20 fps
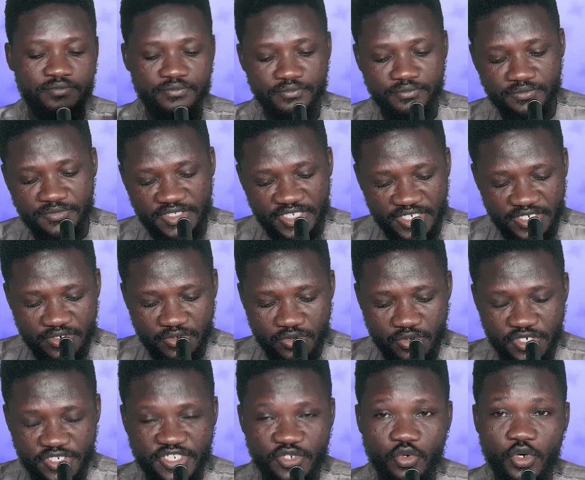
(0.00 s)
Nti,
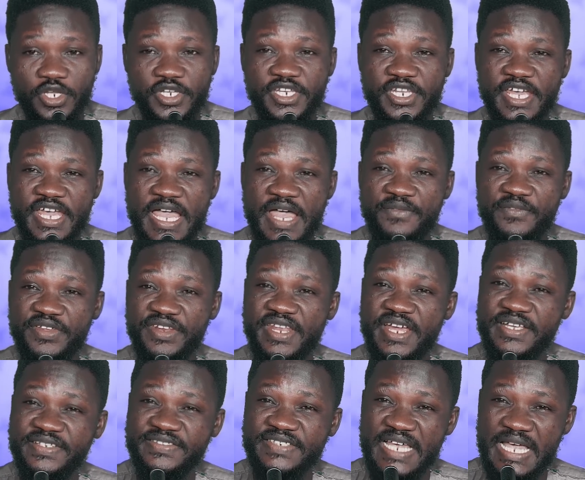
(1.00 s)
what's what the
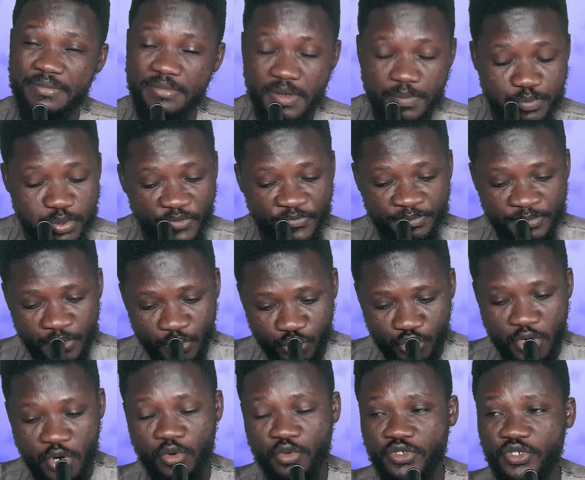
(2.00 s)
evidence ever proved me
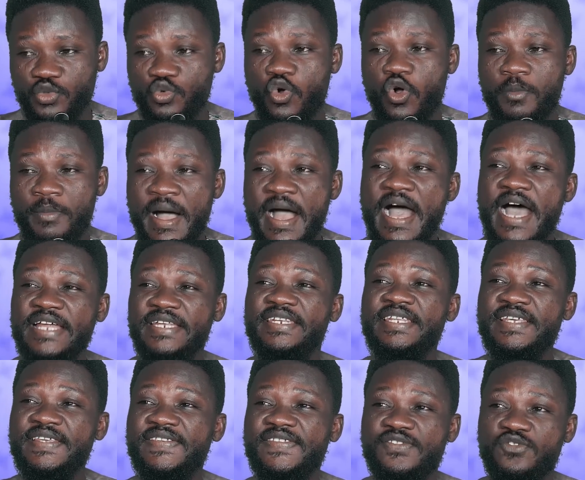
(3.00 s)
wrong to all my
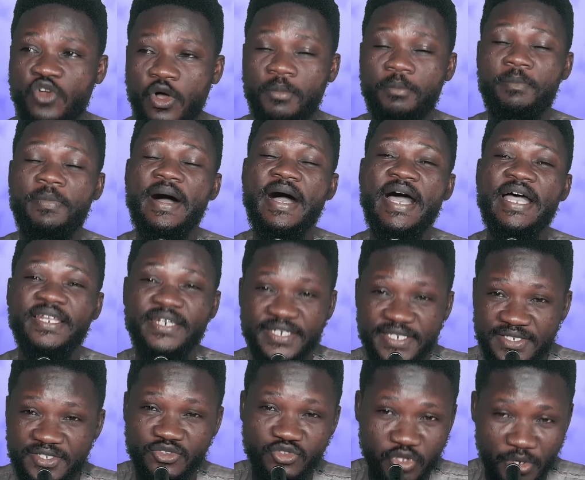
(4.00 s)
hadith
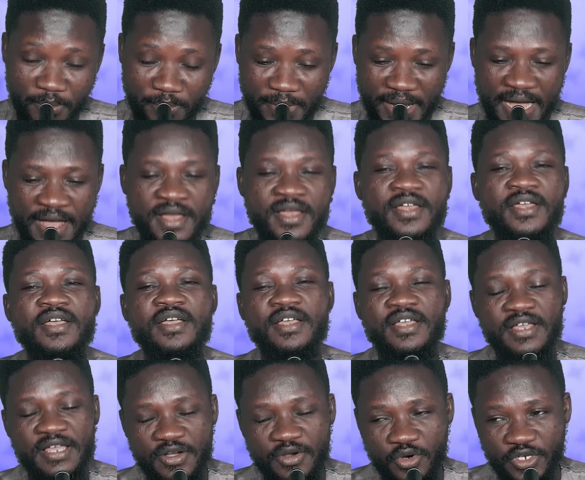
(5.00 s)
number.
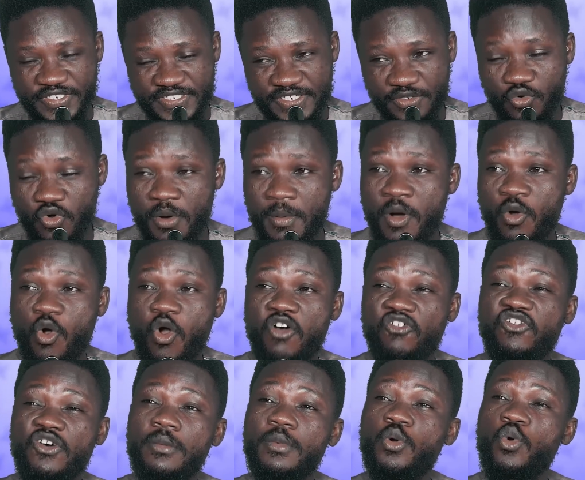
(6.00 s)
Or say woman call
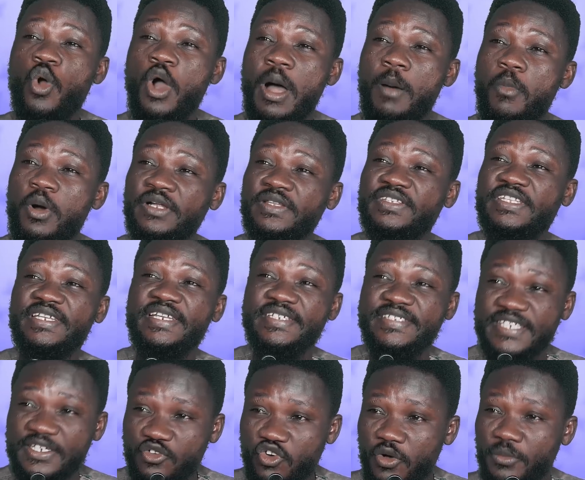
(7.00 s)
for be wabon
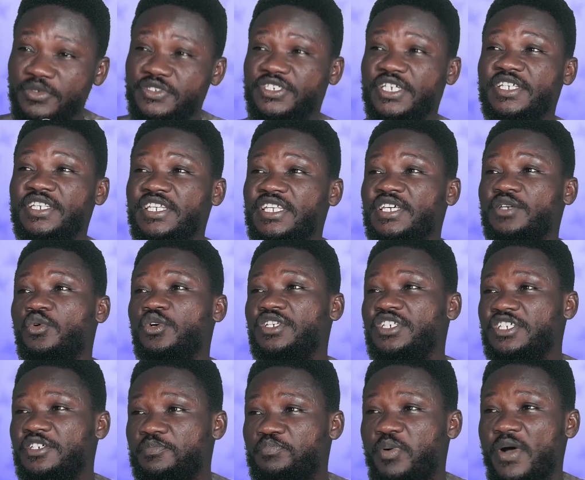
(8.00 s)
tennis a commission with
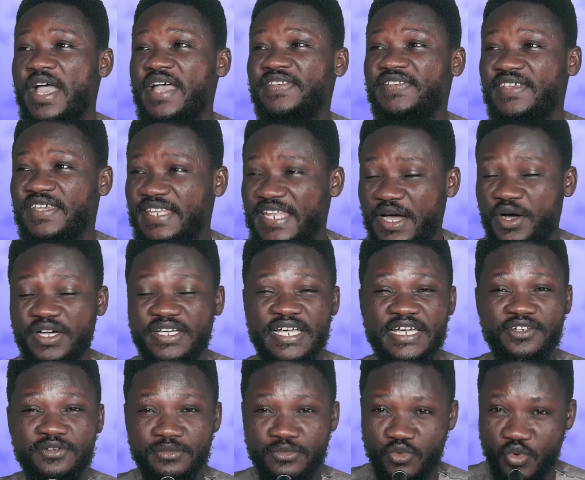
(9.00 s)
the poison now
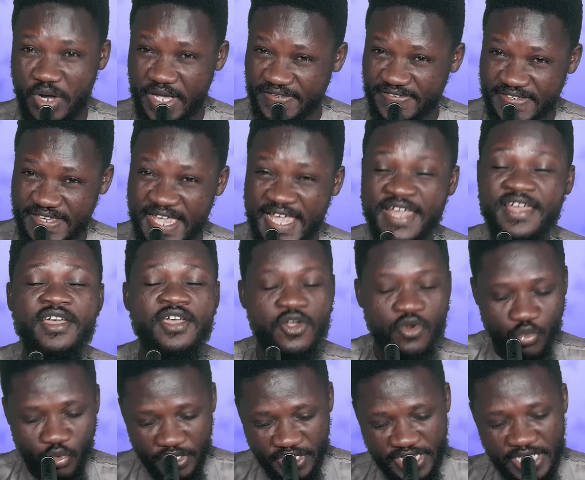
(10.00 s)
yanum guasier
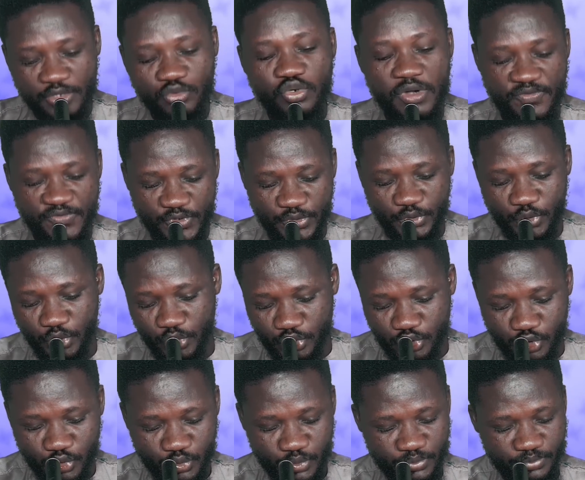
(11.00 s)
with the entire video no
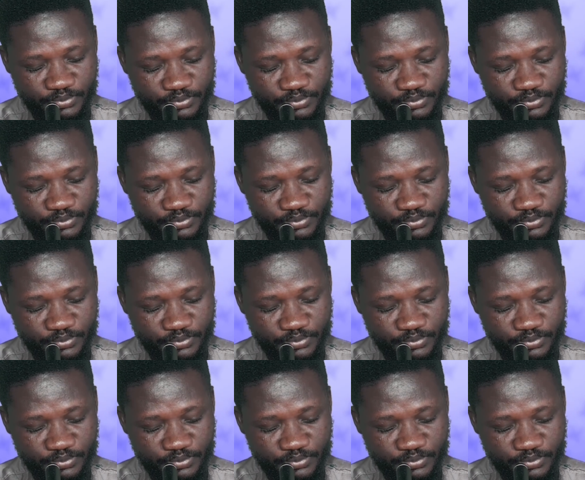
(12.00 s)
so.